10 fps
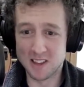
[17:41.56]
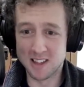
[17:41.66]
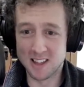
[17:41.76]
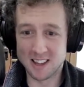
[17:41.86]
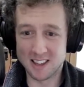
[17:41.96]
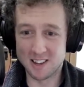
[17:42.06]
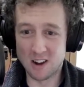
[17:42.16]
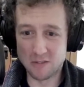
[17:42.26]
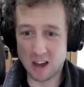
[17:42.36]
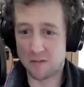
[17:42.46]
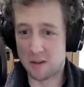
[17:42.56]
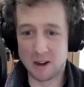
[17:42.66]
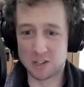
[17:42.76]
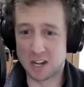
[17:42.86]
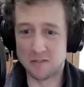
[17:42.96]
Like, I've got a fair
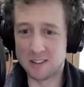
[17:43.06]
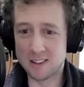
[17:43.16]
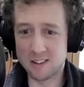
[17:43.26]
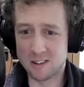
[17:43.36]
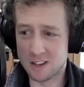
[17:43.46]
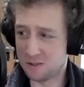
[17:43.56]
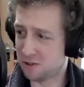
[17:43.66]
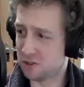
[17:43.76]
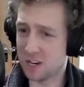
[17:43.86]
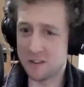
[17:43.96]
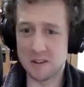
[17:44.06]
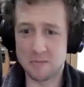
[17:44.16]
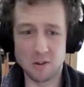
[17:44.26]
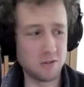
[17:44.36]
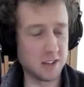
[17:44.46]
bit of driving to do, and you're just driving
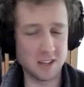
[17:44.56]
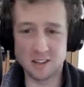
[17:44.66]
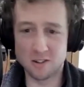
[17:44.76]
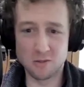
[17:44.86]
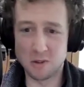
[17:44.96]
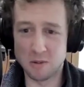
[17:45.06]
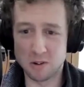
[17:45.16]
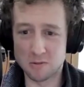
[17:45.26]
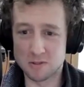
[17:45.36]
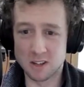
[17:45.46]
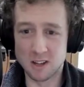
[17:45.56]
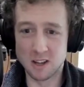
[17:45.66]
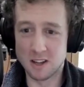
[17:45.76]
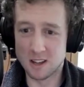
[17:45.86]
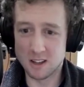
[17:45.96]
about like in your own wee world.
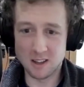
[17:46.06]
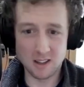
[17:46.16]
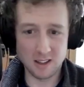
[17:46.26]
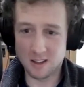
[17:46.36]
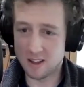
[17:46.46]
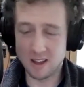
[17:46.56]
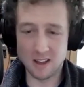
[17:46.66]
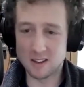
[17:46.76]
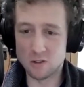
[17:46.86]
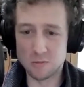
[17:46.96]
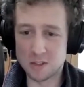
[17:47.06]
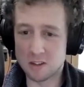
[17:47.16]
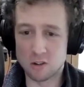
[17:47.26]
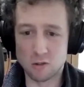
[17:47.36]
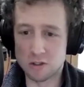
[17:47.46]
Nobody in
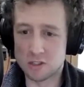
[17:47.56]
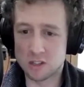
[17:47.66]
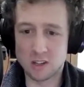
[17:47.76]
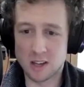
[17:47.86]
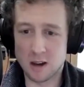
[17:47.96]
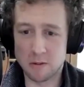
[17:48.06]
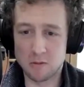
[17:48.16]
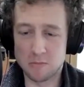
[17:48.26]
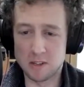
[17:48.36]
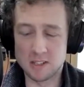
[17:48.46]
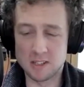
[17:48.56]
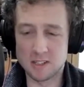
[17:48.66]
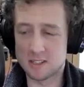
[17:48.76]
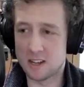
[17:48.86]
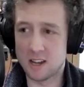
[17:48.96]
the roads. You could get about
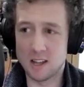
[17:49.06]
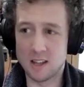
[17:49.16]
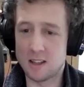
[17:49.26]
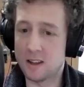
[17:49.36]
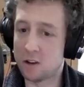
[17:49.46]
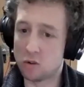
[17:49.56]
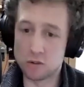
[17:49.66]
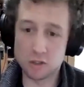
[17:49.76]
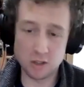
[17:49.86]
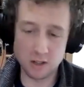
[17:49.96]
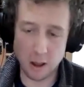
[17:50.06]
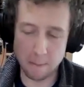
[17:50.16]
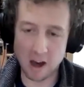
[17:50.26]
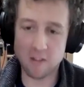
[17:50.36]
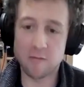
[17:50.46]
places.
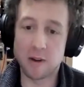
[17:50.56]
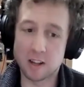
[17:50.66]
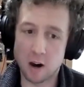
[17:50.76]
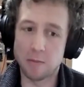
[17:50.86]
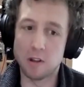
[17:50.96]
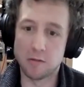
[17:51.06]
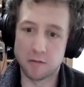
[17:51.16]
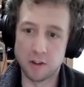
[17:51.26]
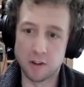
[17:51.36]
Apart from a couple of